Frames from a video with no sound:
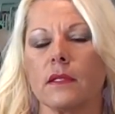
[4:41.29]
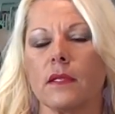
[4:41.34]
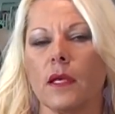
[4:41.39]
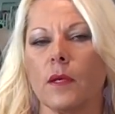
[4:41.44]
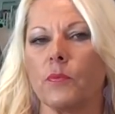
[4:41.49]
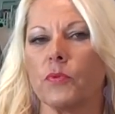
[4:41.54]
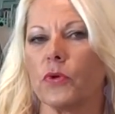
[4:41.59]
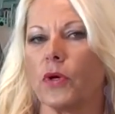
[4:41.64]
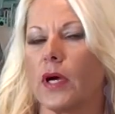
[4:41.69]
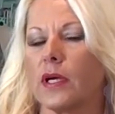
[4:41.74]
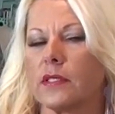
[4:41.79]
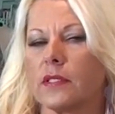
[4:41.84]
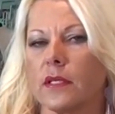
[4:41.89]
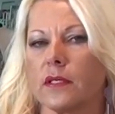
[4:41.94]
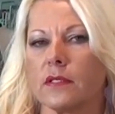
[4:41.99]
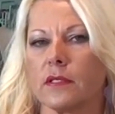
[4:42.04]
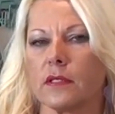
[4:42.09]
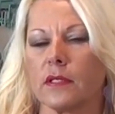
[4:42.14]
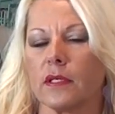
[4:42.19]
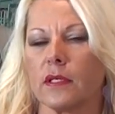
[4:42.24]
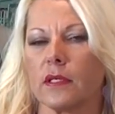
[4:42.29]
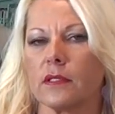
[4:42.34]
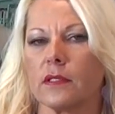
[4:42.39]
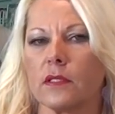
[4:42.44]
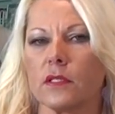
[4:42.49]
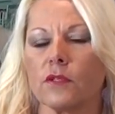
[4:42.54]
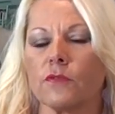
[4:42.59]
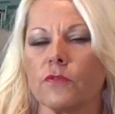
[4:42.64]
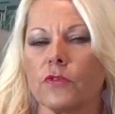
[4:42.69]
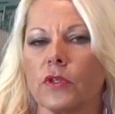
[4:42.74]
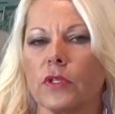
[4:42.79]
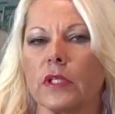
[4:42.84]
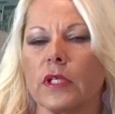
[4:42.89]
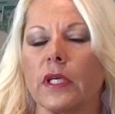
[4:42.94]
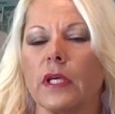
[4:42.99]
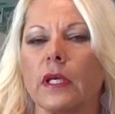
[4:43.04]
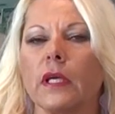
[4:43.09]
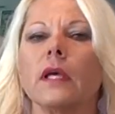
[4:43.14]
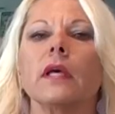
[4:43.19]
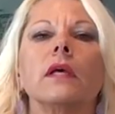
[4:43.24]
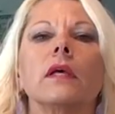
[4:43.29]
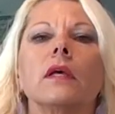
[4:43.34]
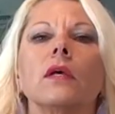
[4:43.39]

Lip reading: they process things differently.